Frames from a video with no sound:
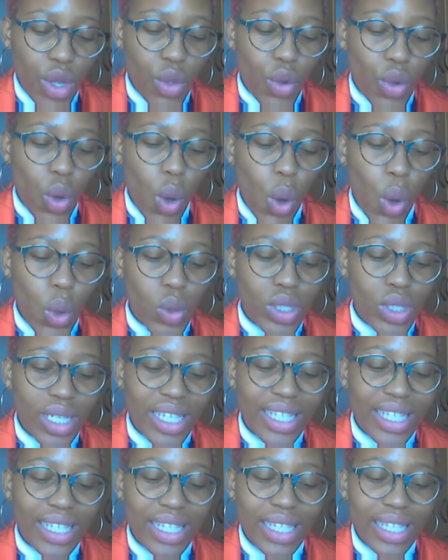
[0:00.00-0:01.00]
You hold
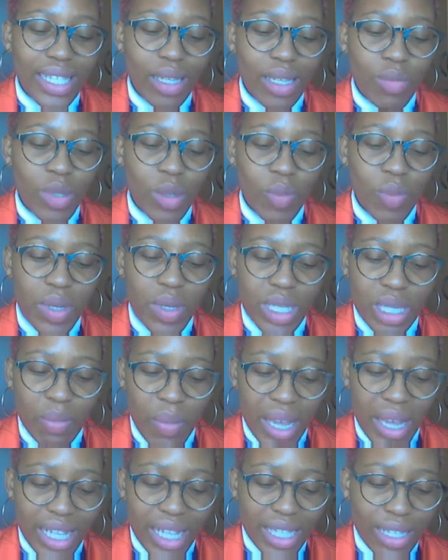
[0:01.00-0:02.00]
a systems
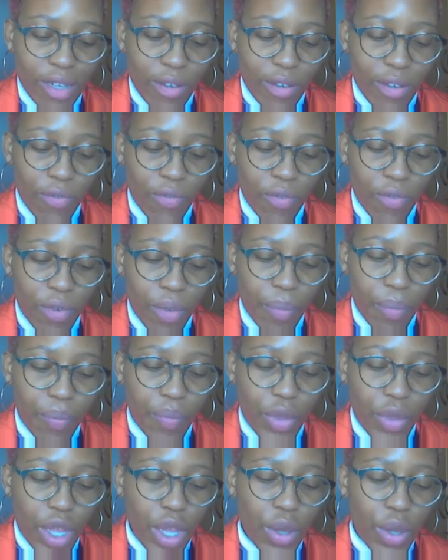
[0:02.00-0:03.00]
perspective.
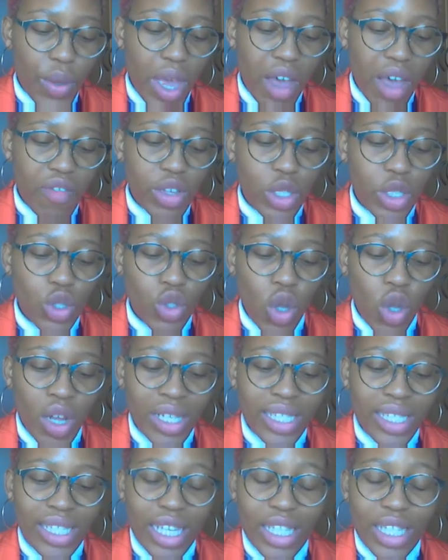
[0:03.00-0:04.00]
You have a strong
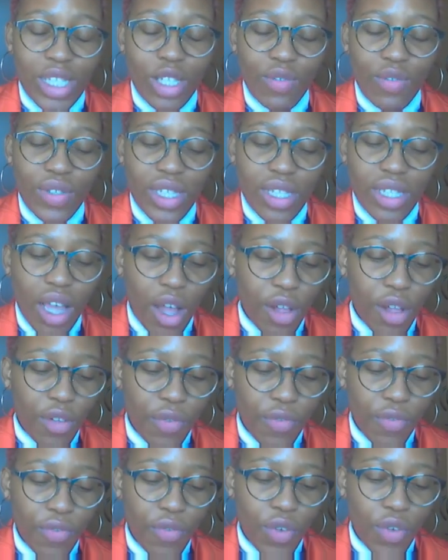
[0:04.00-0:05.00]
sense of
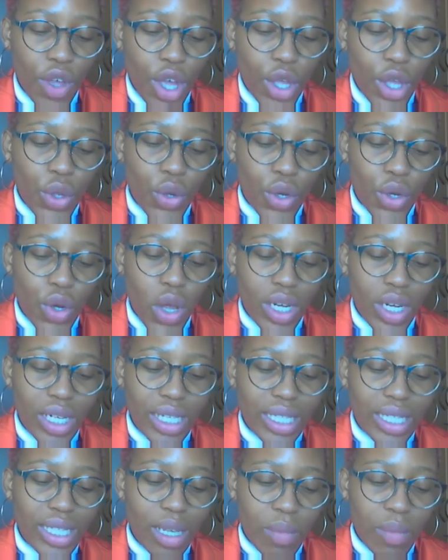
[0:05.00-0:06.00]
self. You're not
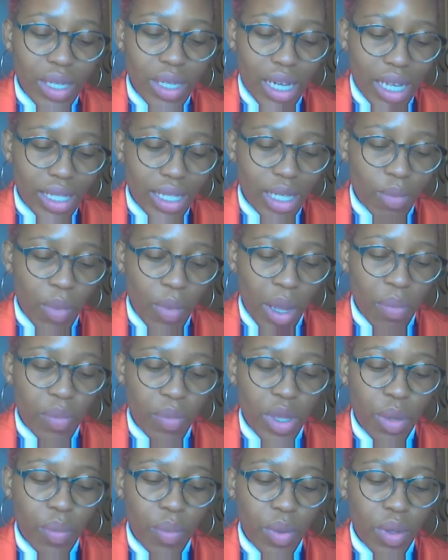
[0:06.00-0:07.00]
intimidated by
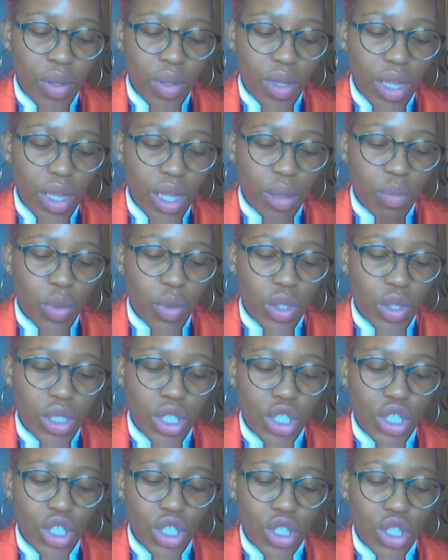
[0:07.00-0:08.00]
people in
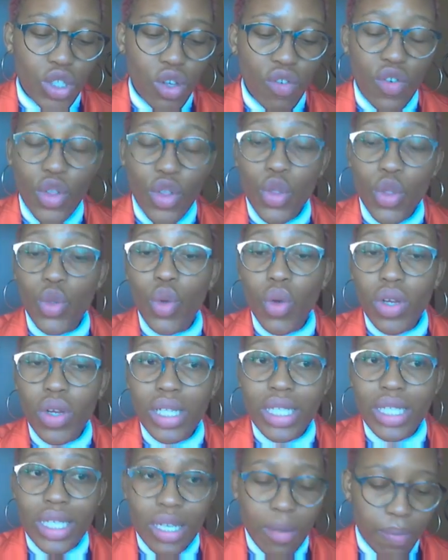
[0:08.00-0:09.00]
positions of
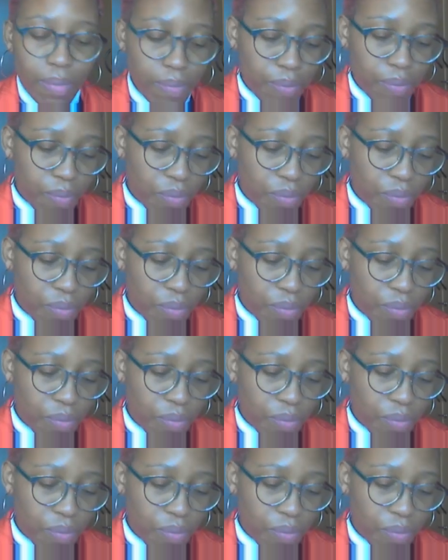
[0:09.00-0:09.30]
authority.